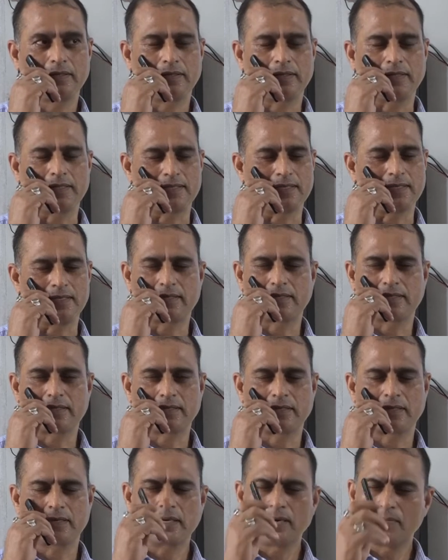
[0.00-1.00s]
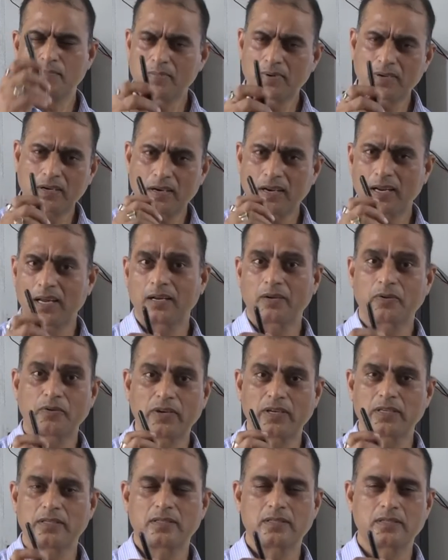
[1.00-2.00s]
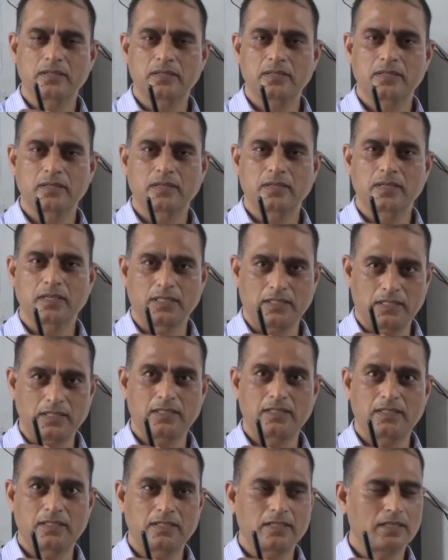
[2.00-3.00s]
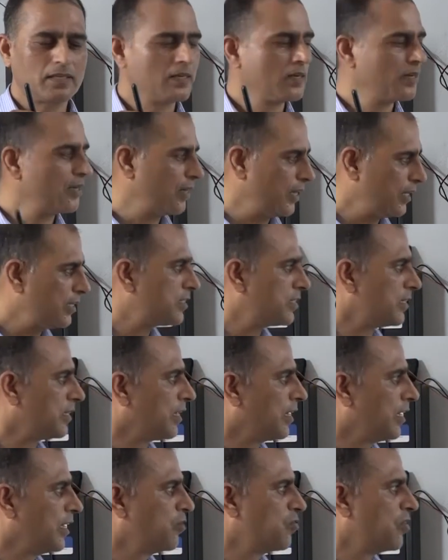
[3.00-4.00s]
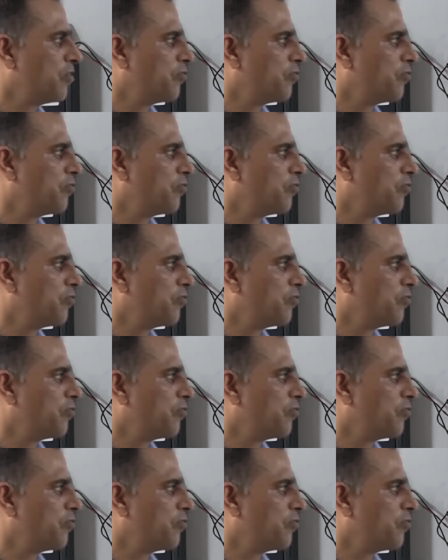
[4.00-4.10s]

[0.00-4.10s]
This is common language, is it? Let's see. Lingua